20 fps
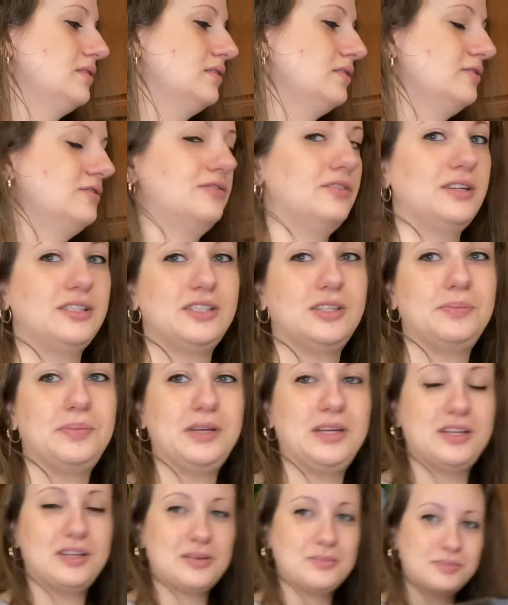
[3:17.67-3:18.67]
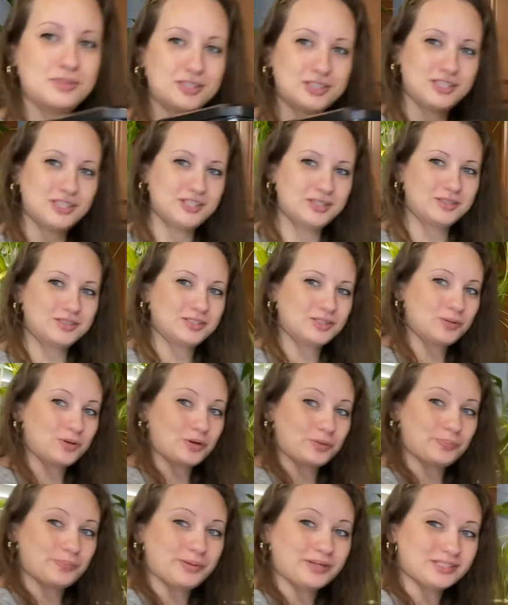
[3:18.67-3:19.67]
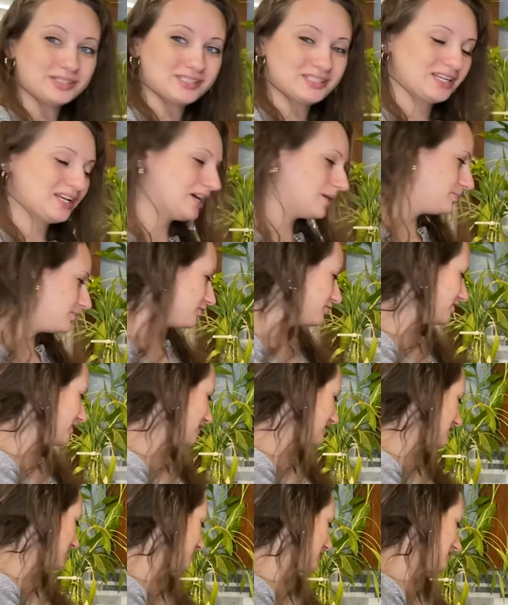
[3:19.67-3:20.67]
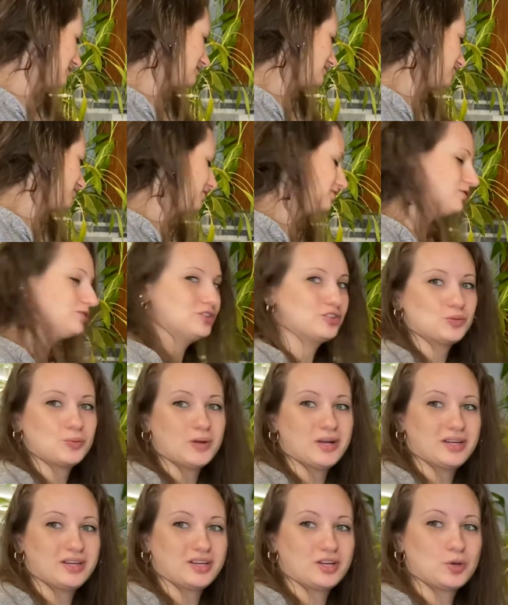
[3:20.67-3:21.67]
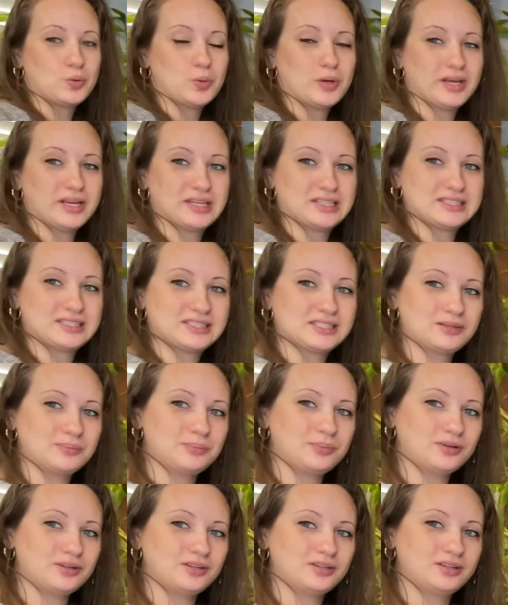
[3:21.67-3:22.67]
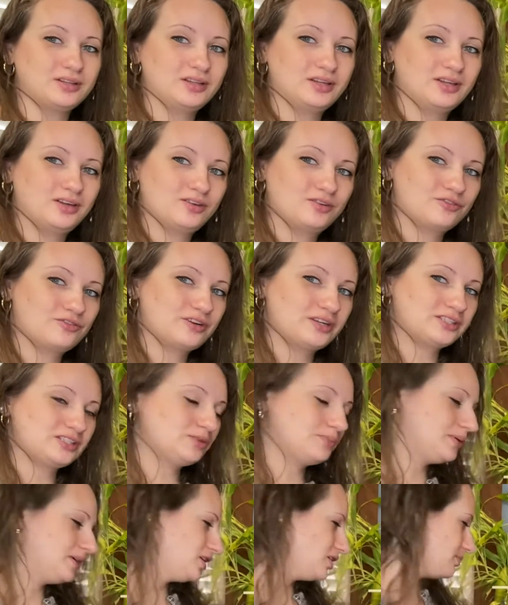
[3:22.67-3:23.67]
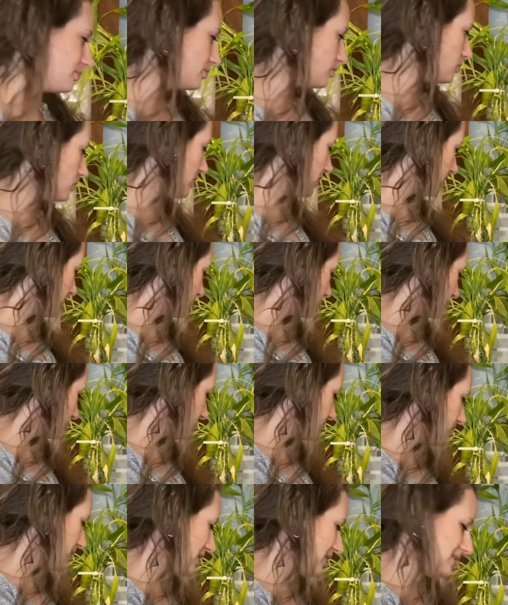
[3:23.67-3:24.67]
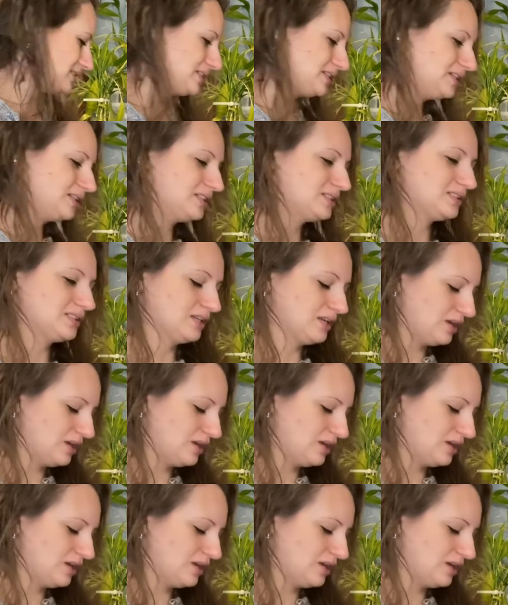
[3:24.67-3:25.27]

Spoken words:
Recipe number 2. So we're building up our recipes. If you just want it quick and simple, recipe number 1, basis.